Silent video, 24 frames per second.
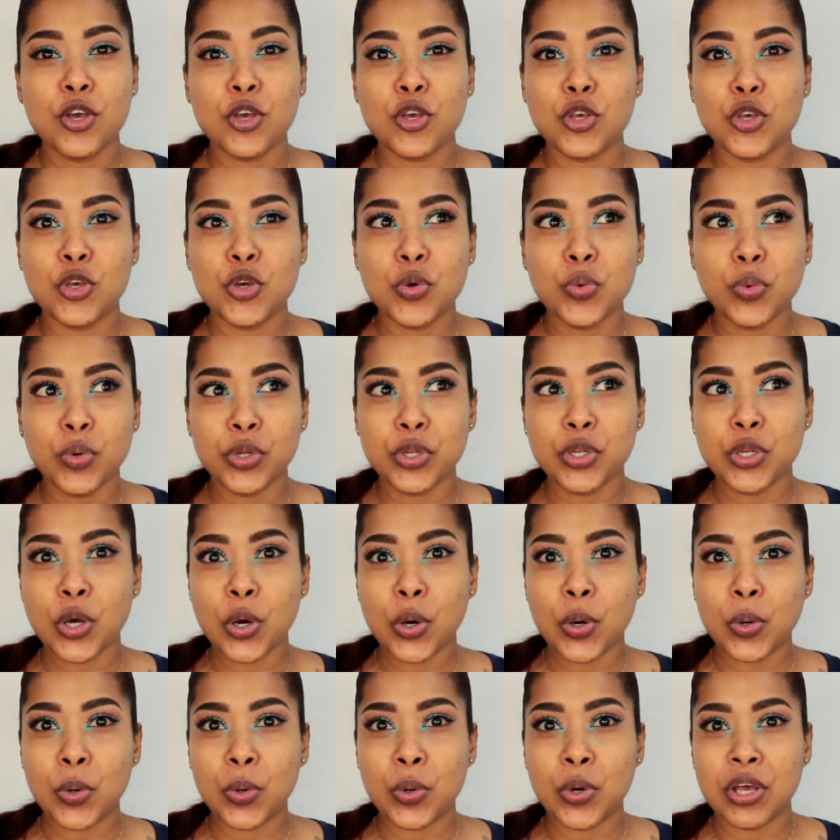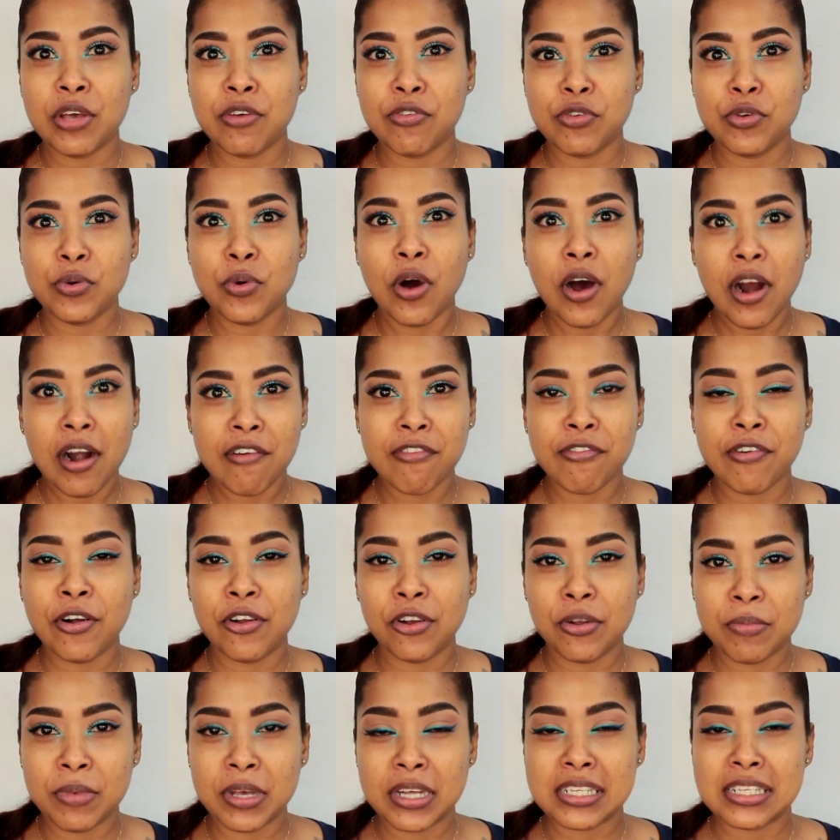You would know, if you are
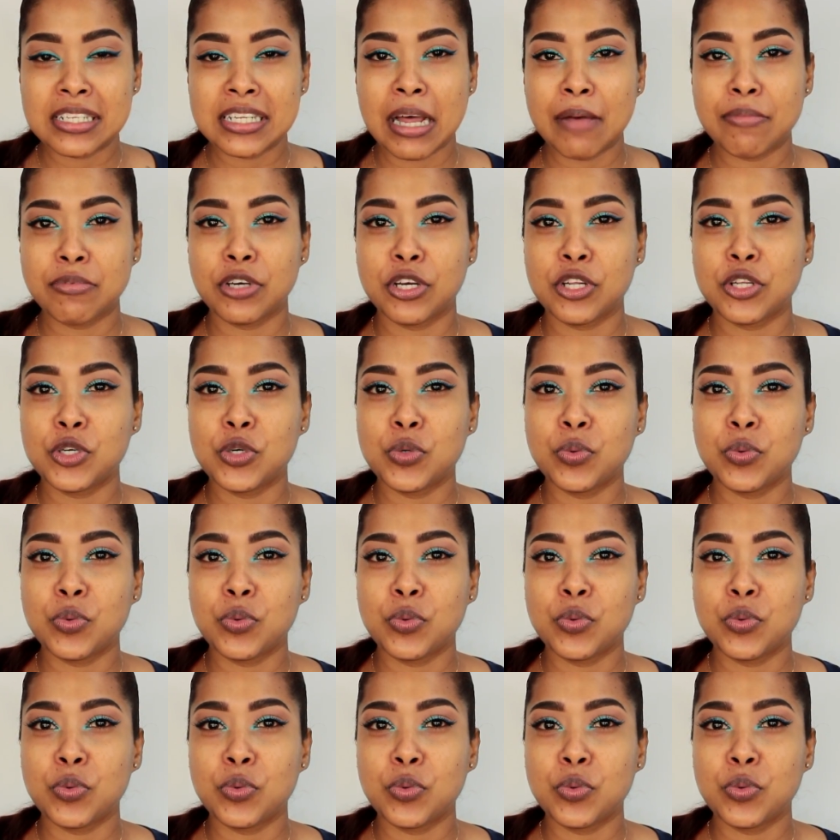following me on Snapchat,